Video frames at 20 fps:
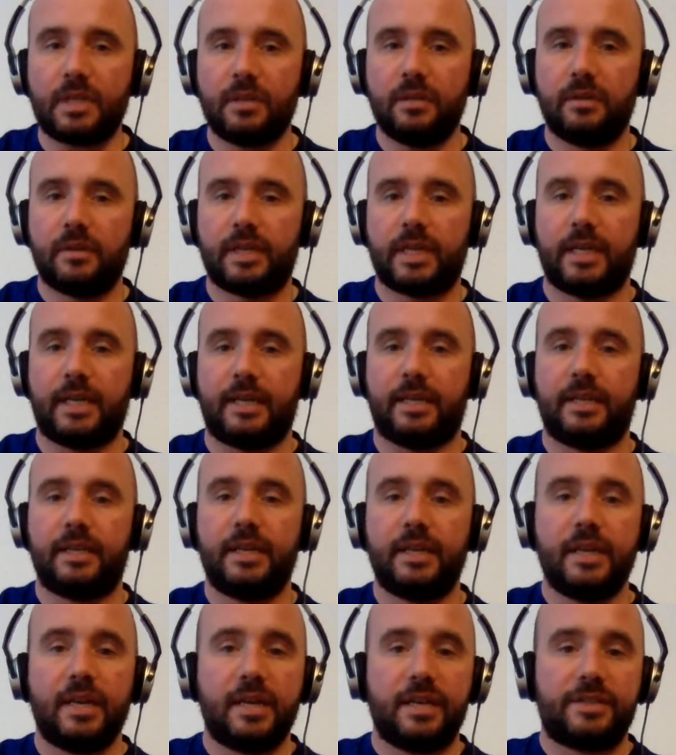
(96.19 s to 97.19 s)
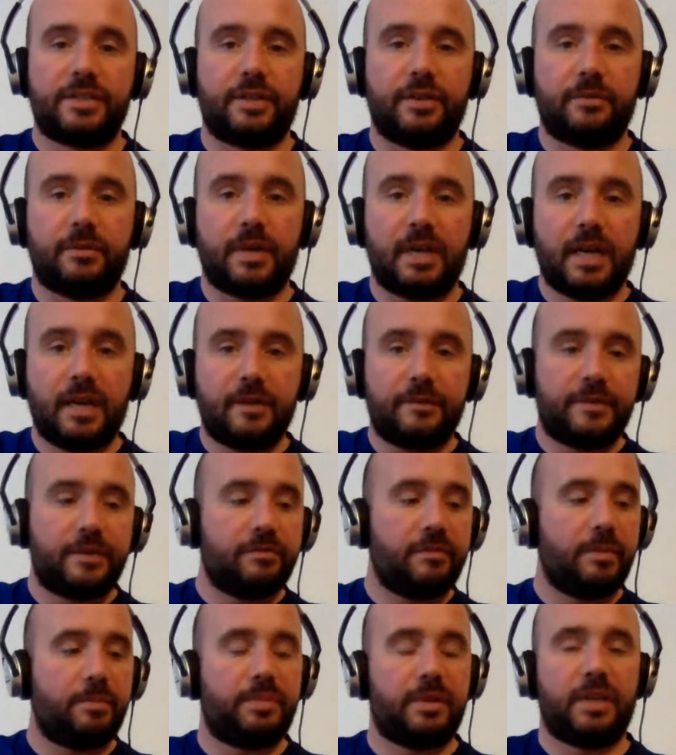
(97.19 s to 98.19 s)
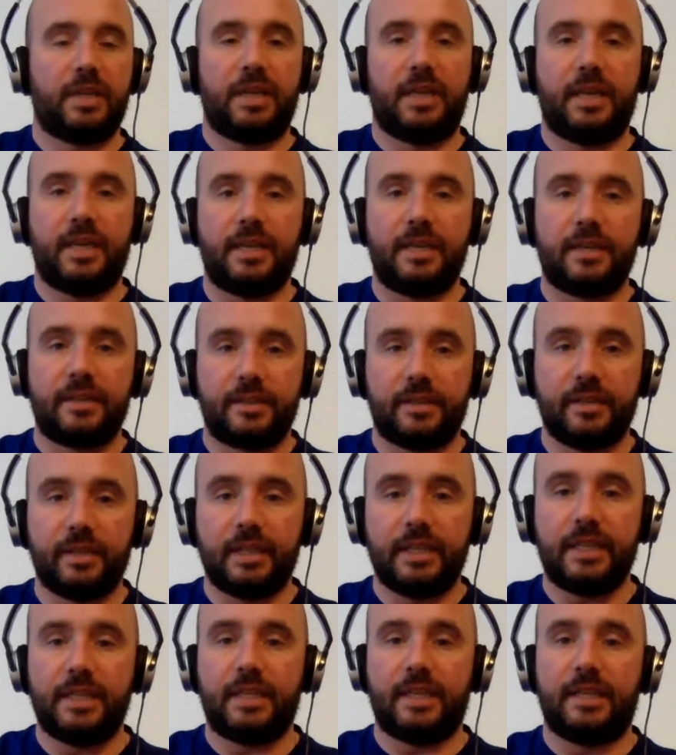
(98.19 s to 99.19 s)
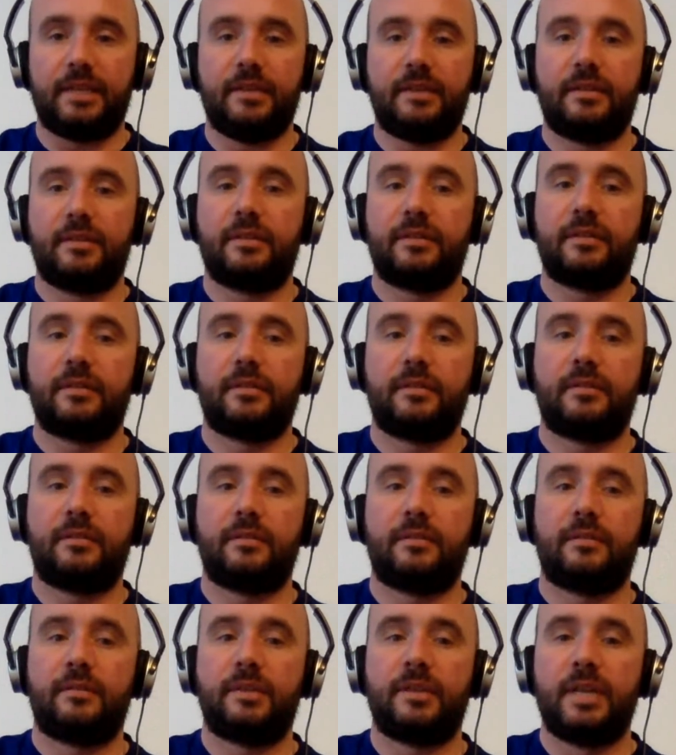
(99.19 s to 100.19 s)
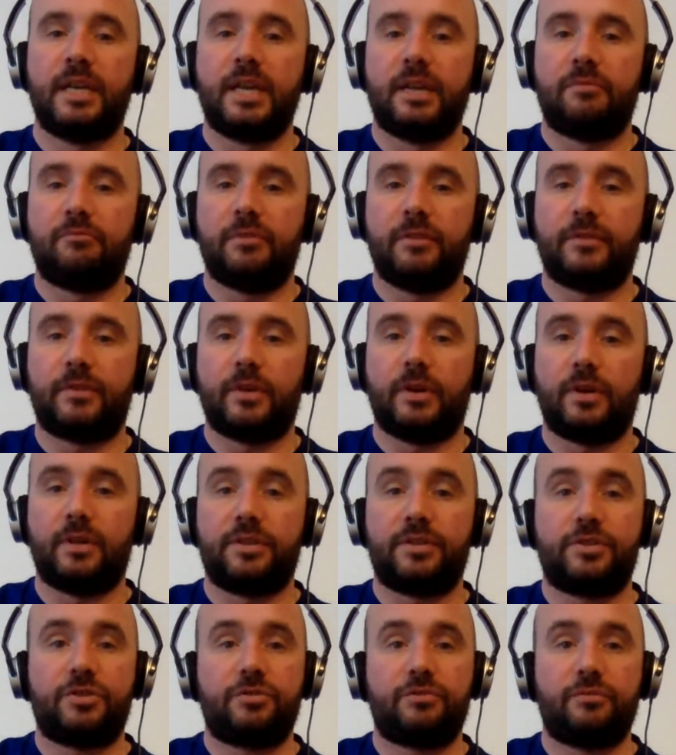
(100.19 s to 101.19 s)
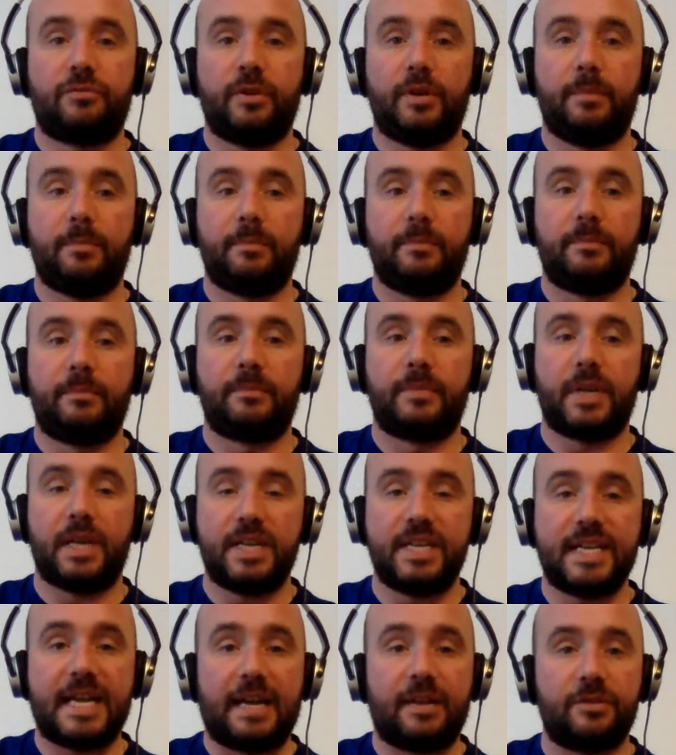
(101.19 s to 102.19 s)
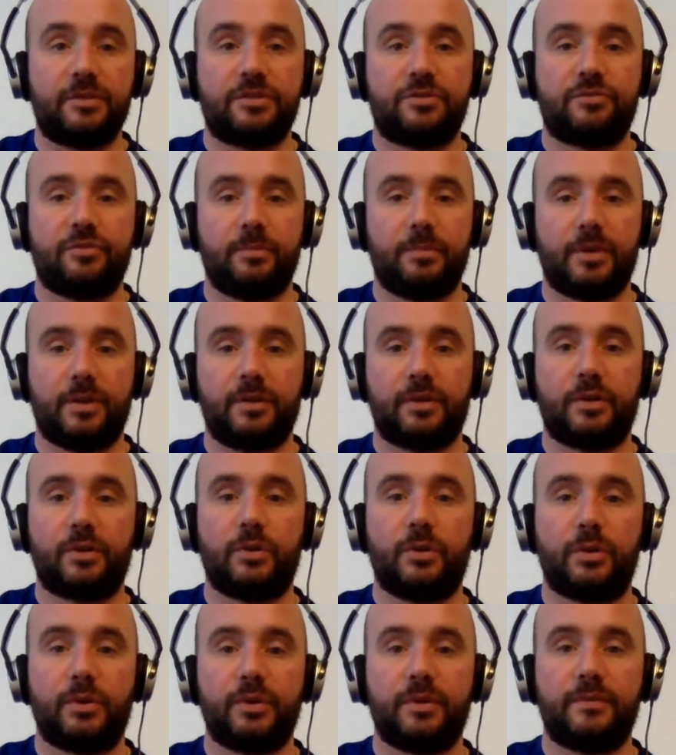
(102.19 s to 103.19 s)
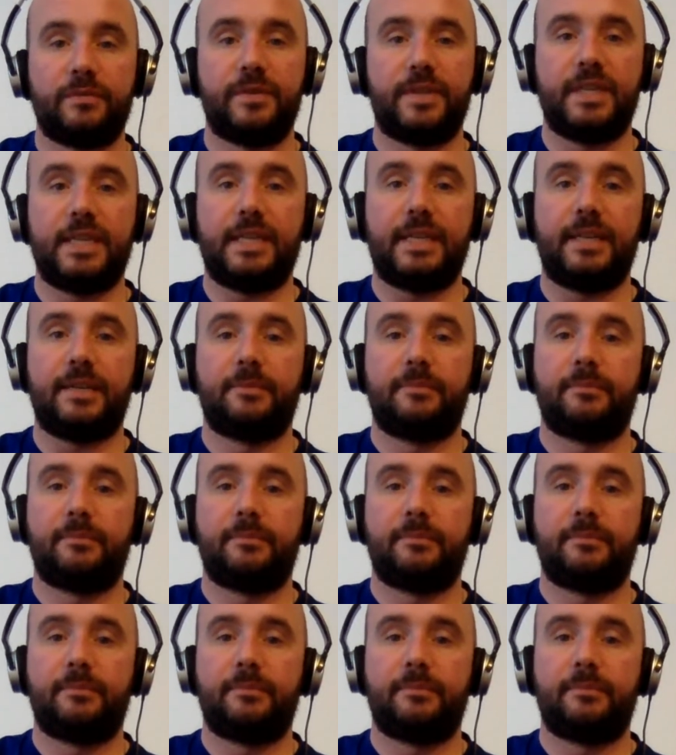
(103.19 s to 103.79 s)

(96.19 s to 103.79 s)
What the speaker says: Okay, so after we play the lead-in, we've got a down strum on a chord of D.